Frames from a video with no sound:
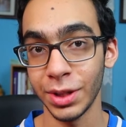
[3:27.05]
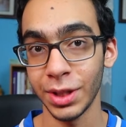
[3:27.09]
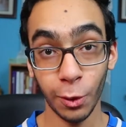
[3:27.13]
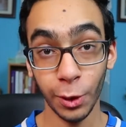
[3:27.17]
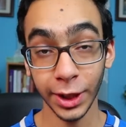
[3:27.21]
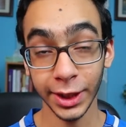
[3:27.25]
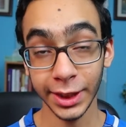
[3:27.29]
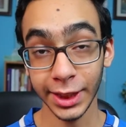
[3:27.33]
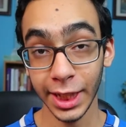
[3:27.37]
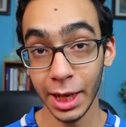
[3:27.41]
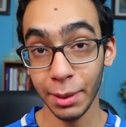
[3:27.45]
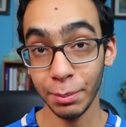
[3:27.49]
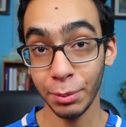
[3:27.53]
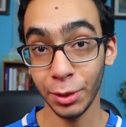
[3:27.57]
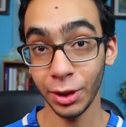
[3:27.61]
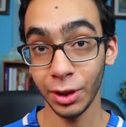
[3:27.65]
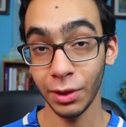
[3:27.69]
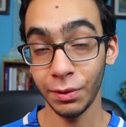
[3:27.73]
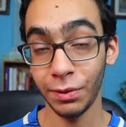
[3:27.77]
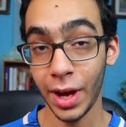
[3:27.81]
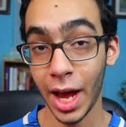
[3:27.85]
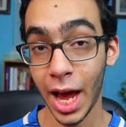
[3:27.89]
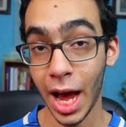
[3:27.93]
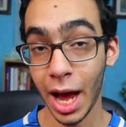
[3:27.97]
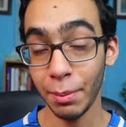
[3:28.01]
For example,
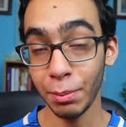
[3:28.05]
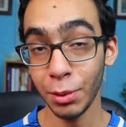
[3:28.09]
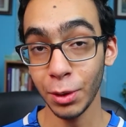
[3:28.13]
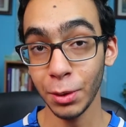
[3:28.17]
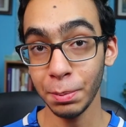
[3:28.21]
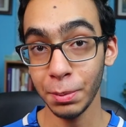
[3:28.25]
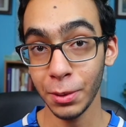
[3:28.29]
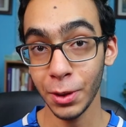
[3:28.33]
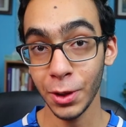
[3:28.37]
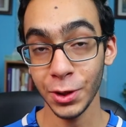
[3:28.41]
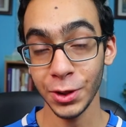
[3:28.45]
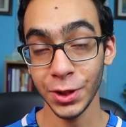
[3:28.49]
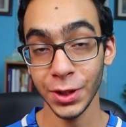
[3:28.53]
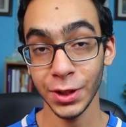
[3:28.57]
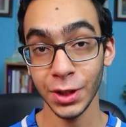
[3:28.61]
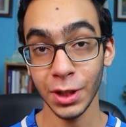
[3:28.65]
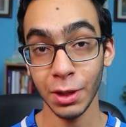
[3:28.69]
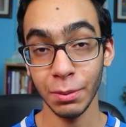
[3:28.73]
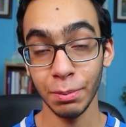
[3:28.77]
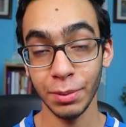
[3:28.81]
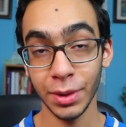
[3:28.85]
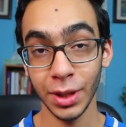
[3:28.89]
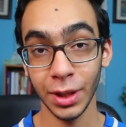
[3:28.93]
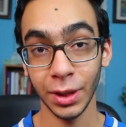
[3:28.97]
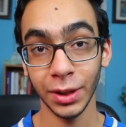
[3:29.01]
if Apple purchased
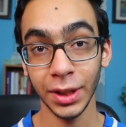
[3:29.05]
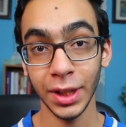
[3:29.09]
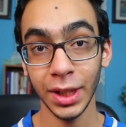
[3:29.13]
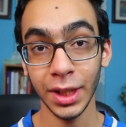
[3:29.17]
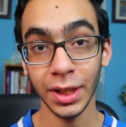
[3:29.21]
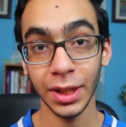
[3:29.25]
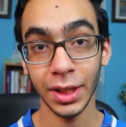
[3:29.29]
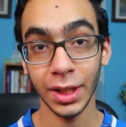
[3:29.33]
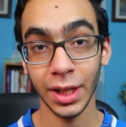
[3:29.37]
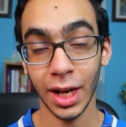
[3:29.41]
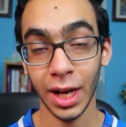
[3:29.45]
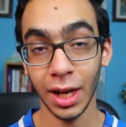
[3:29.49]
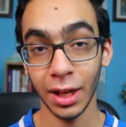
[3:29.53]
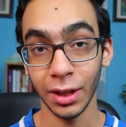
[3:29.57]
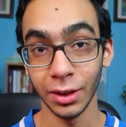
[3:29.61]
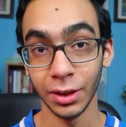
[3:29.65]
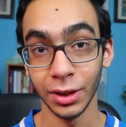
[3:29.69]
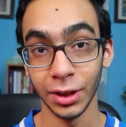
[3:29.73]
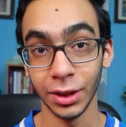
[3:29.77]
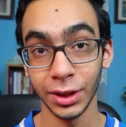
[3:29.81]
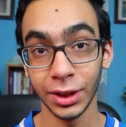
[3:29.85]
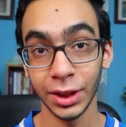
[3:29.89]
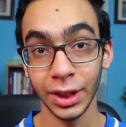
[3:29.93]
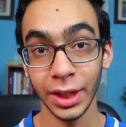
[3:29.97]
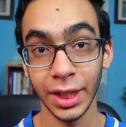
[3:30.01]
$1 billion
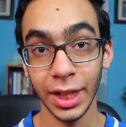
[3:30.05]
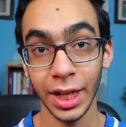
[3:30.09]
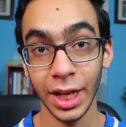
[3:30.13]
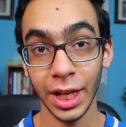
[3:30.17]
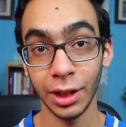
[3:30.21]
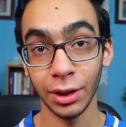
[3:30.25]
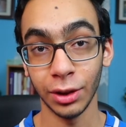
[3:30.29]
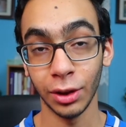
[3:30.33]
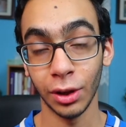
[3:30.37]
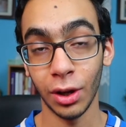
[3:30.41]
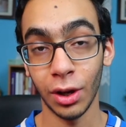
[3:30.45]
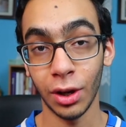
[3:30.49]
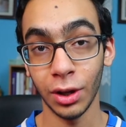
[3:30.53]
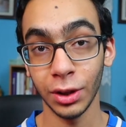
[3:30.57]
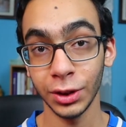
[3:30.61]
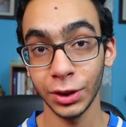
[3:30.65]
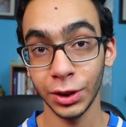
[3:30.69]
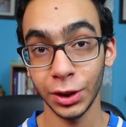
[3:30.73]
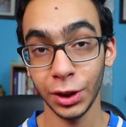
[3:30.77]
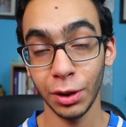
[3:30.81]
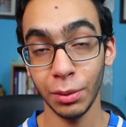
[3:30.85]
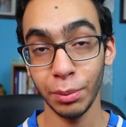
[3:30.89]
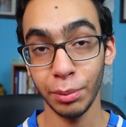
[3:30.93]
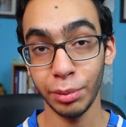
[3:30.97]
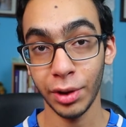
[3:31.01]
in
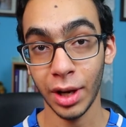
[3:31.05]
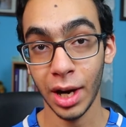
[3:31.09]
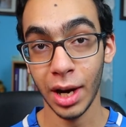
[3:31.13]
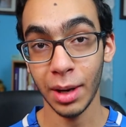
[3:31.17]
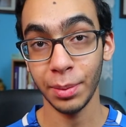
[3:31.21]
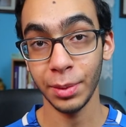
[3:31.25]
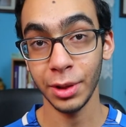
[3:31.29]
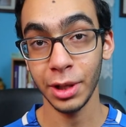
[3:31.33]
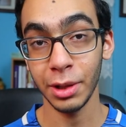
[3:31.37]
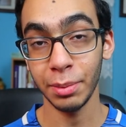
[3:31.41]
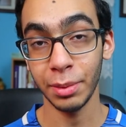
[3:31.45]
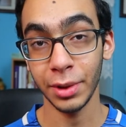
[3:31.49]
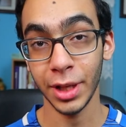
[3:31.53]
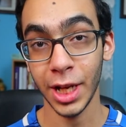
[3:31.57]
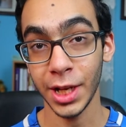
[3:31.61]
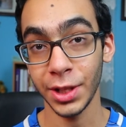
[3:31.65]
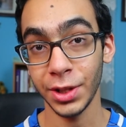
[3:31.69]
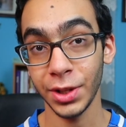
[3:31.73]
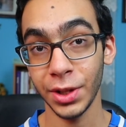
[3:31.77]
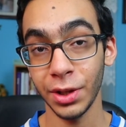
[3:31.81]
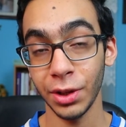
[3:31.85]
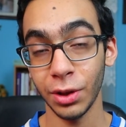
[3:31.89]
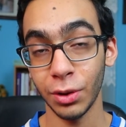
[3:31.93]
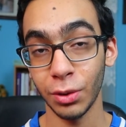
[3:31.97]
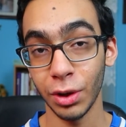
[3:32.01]
long-term property,
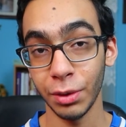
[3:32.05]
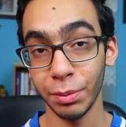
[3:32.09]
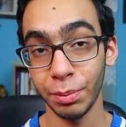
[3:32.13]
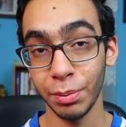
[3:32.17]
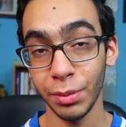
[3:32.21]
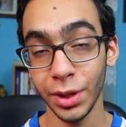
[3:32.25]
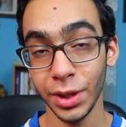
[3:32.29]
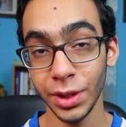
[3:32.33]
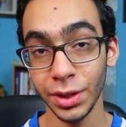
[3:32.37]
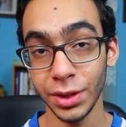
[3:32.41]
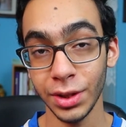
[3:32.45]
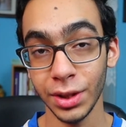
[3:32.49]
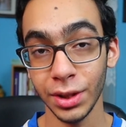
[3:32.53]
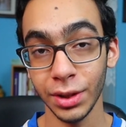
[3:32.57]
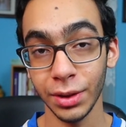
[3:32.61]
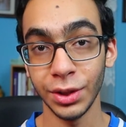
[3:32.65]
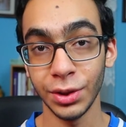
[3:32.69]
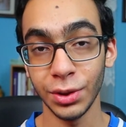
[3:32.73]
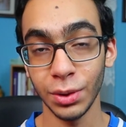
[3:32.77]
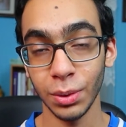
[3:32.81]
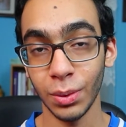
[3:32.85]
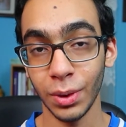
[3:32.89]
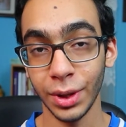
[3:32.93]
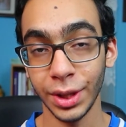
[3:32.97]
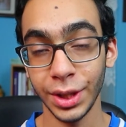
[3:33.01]
plant, and equipment in
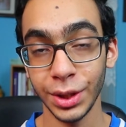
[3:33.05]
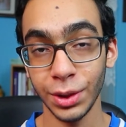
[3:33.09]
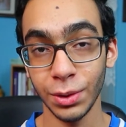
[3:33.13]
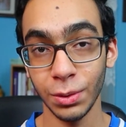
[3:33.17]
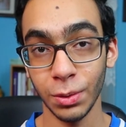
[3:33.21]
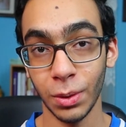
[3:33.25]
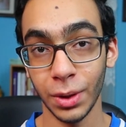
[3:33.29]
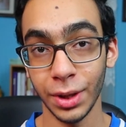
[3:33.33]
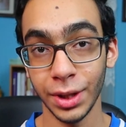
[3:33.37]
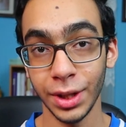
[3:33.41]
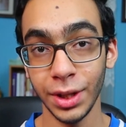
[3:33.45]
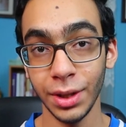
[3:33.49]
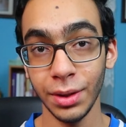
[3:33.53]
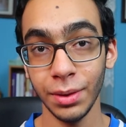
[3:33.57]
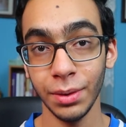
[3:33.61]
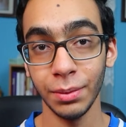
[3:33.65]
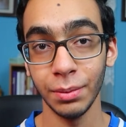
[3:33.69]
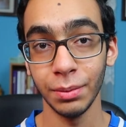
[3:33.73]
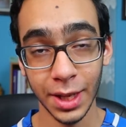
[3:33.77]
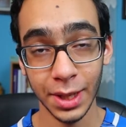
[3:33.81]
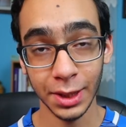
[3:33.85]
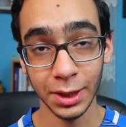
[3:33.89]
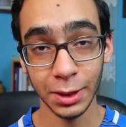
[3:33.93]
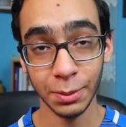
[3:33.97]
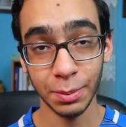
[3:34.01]
2020,
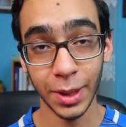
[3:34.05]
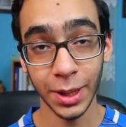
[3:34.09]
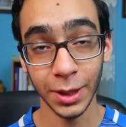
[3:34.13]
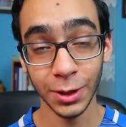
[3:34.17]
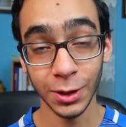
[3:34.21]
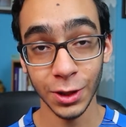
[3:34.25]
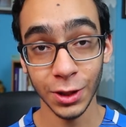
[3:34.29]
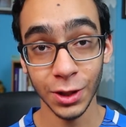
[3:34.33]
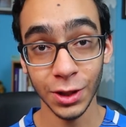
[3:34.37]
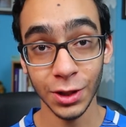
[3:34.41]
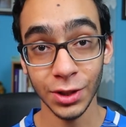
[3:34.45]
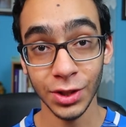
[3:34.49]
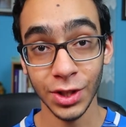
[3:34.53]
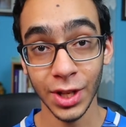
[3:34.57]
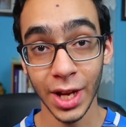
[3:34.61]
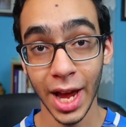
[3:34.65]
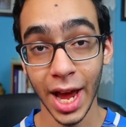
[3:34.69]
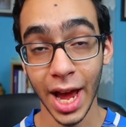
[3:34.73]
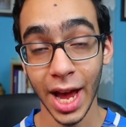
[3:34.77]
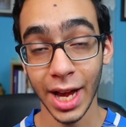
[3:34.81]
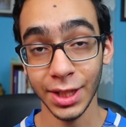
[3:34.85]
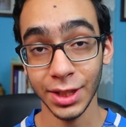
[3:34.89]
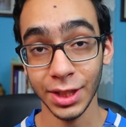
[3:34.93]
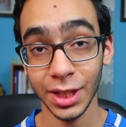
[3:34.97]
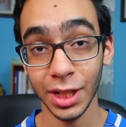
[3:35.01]
they expect to use the
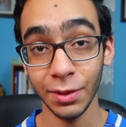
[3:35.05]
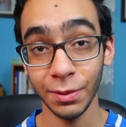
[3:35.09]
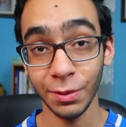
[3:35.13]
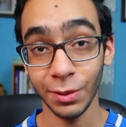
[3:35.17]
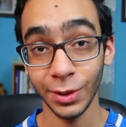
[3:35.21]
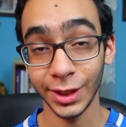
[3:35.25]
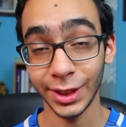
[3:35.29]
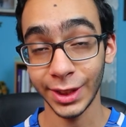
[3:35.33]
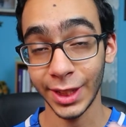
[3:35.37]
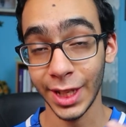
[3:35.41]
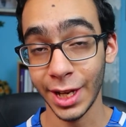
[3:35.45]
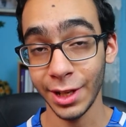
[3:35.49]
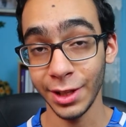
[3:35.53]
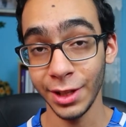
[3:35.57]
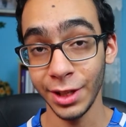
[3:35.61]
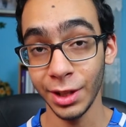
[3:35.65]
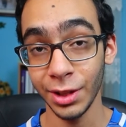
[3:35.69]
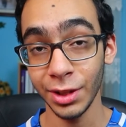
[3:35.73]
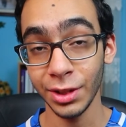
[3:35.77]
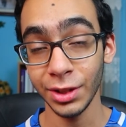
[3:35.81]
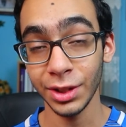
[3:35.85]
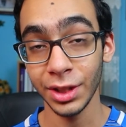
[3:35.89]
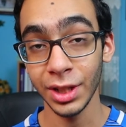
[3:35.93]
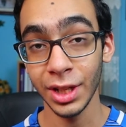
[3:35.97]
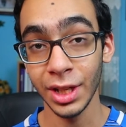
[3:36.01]
asset for 10
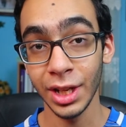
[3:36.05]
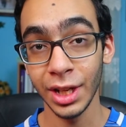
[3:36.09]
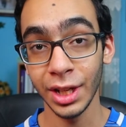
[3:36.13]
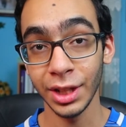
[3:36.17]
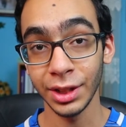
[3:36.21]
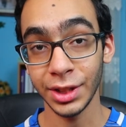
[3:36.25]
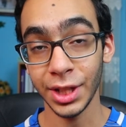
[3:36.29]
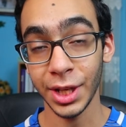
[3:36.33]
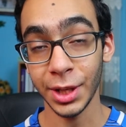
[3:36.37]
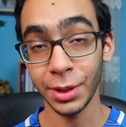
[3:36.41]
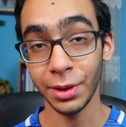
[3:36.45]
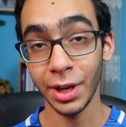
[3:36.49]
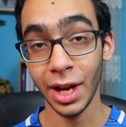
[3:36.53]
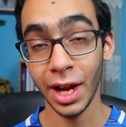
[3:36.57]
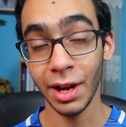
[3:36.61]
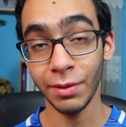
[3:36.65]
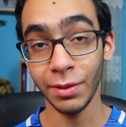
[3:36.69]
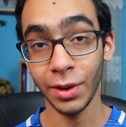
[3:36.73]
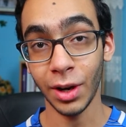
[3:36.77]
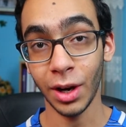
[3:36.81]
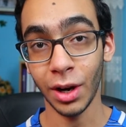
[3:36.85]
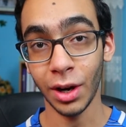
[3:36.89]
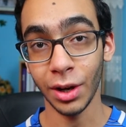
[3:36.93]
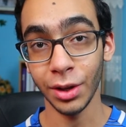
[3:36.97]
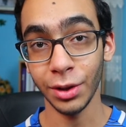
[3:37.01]
years, they would have
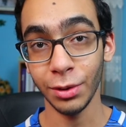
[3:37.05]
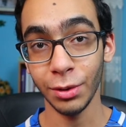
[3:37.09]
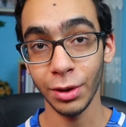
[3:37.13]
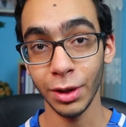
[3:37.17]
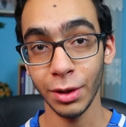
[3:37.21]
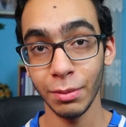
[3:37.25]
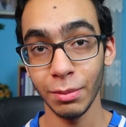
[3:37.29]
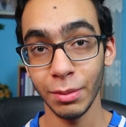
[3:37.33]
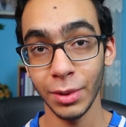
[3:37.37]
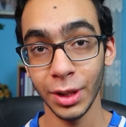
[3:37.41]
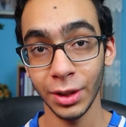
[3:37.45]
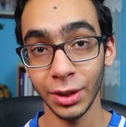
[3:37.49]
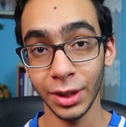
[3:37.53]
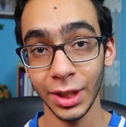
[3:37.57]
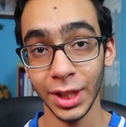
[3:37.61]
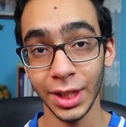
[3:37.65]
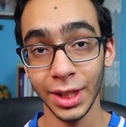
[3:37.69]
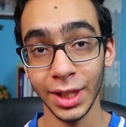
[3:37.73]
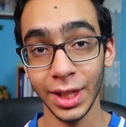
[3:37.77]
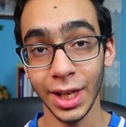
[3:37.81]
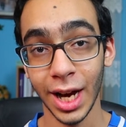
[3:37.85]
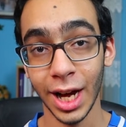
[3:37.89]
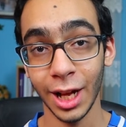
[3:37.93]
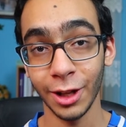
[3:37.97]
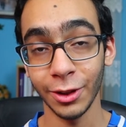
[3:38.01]
$100
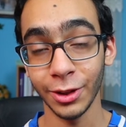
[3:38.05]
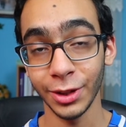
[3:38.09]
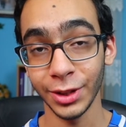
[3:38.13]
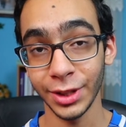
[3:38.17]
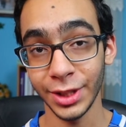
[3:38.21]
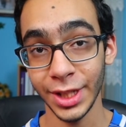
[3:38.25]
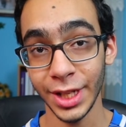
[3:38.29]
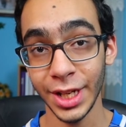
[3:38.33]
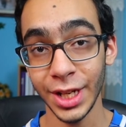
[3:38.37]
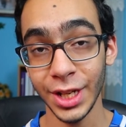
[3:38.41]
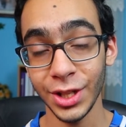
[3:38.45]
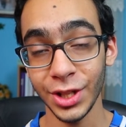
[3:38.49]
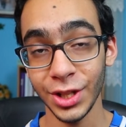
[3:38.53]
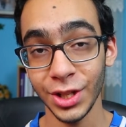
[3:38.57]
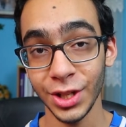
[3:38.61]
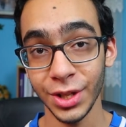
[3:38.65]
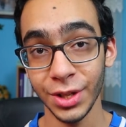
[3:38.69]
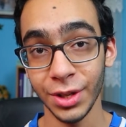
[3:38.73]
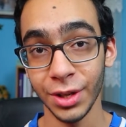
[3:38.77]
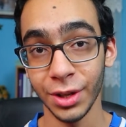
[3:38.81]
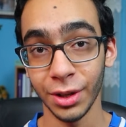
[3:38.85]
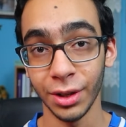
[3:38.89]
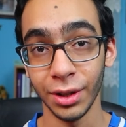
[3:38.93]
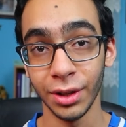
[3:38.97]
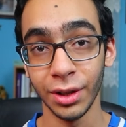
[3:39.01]
million each
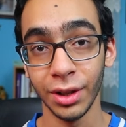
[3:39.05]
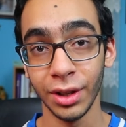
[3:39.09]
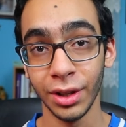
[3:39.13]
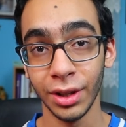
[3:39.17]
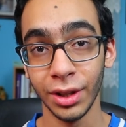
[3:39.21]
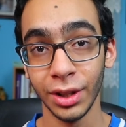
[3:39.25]
year